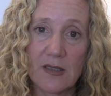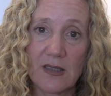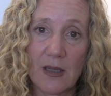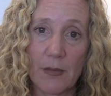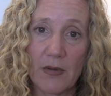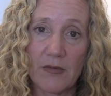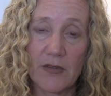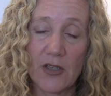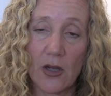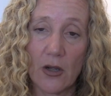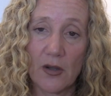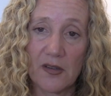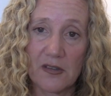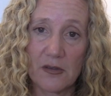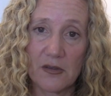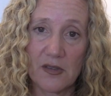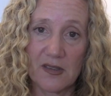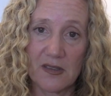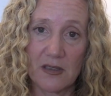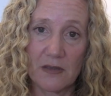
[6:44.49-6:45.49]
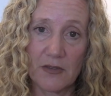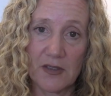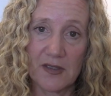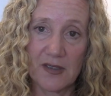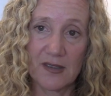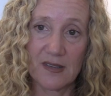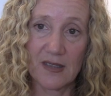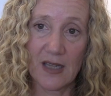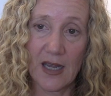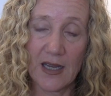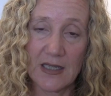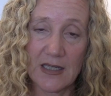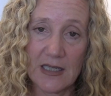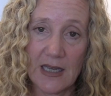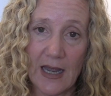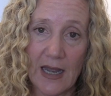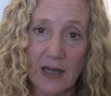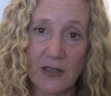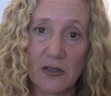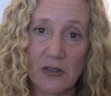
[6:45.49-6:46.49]
some of it also to civil
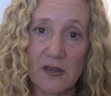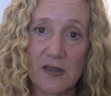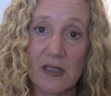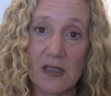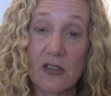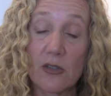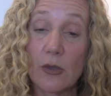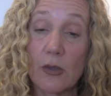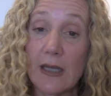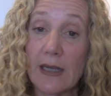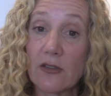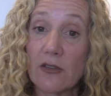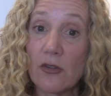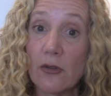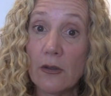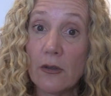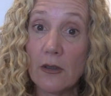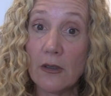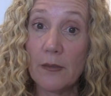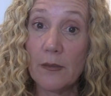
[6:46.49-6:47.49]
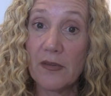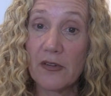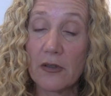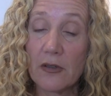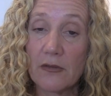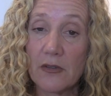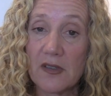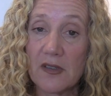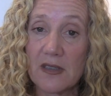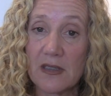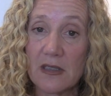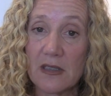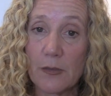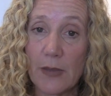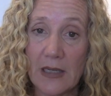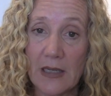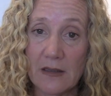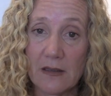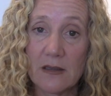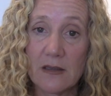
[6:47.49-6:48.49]
society actors and to electoral observers,
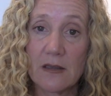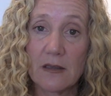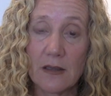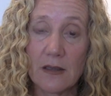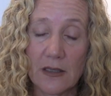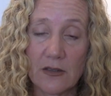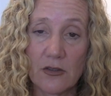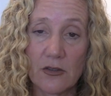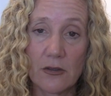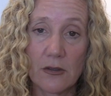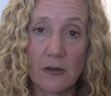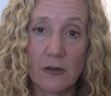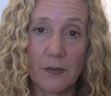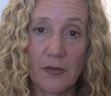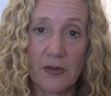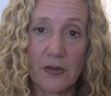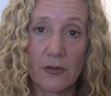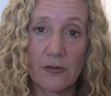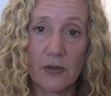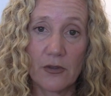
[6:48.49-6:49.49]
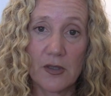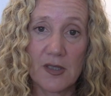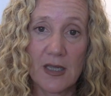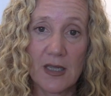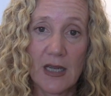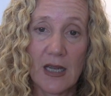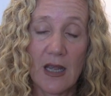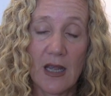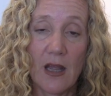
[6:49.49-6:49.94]
independent electoral observers.